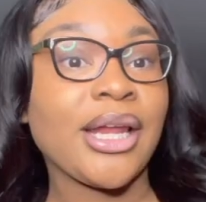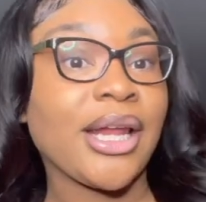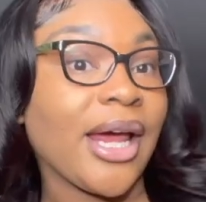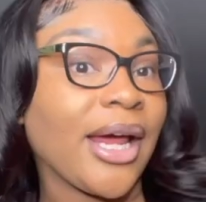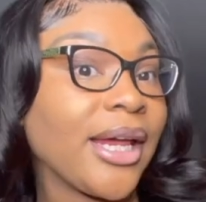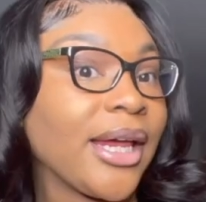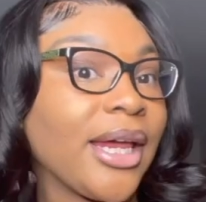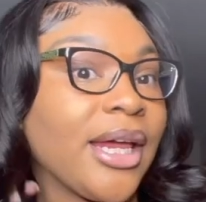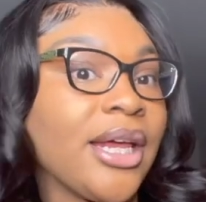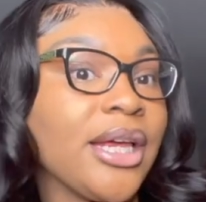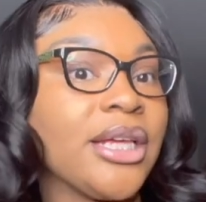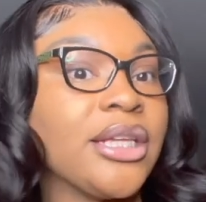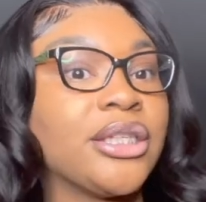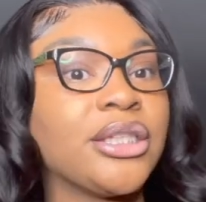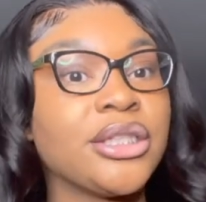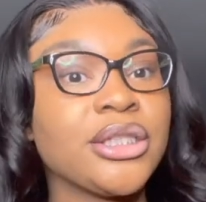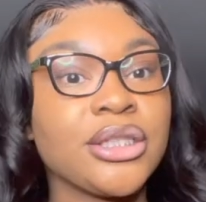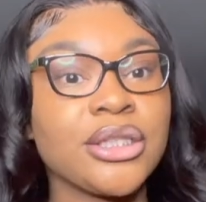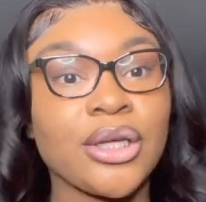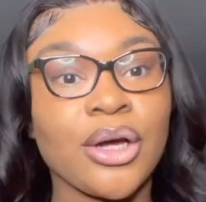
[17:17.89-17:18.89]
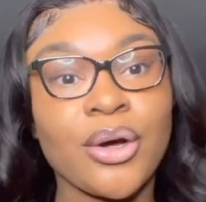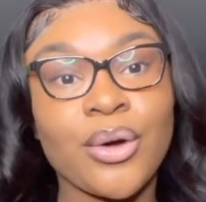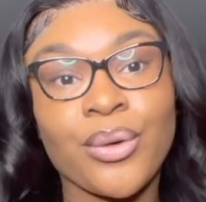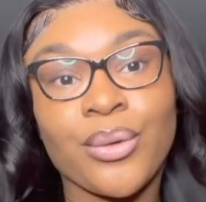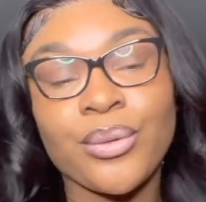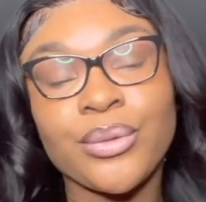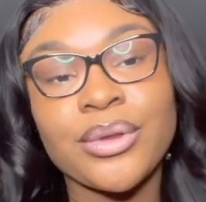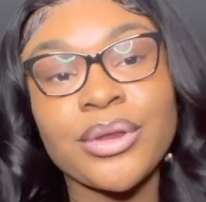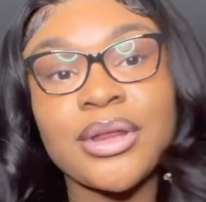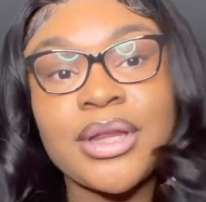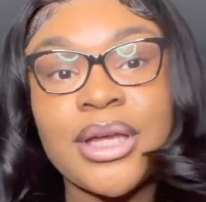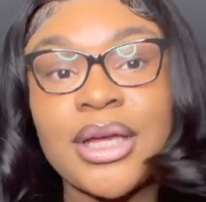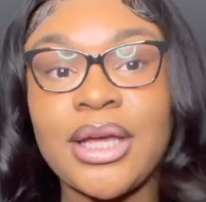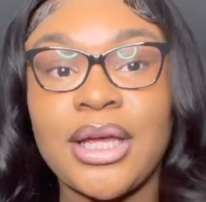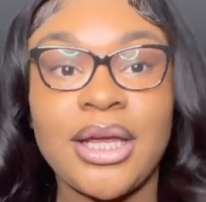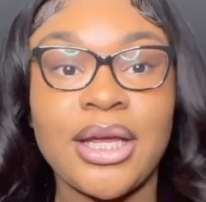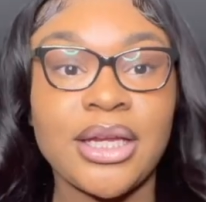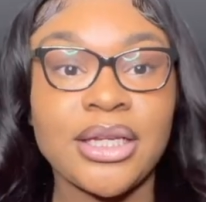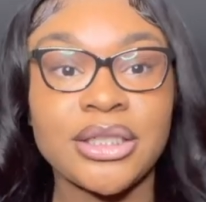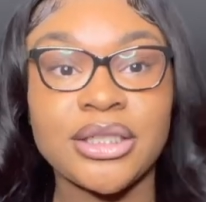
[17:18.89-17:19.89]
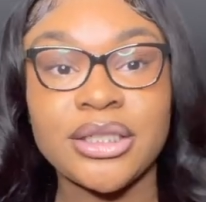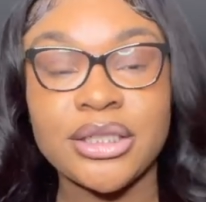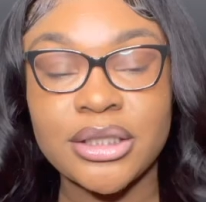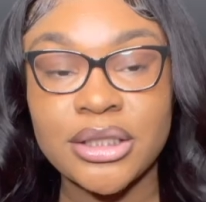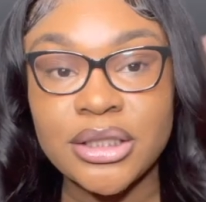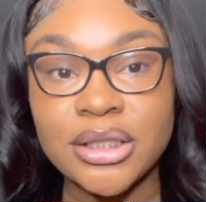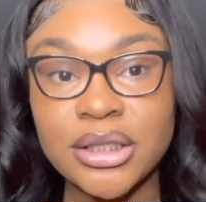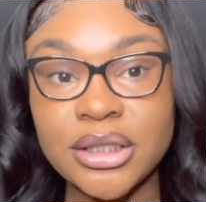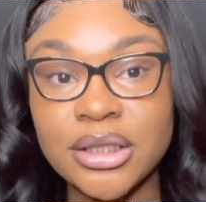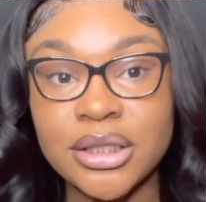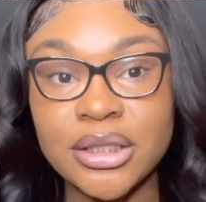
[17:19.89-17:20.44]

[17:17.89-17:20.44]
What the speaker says: Like, it is so thick and just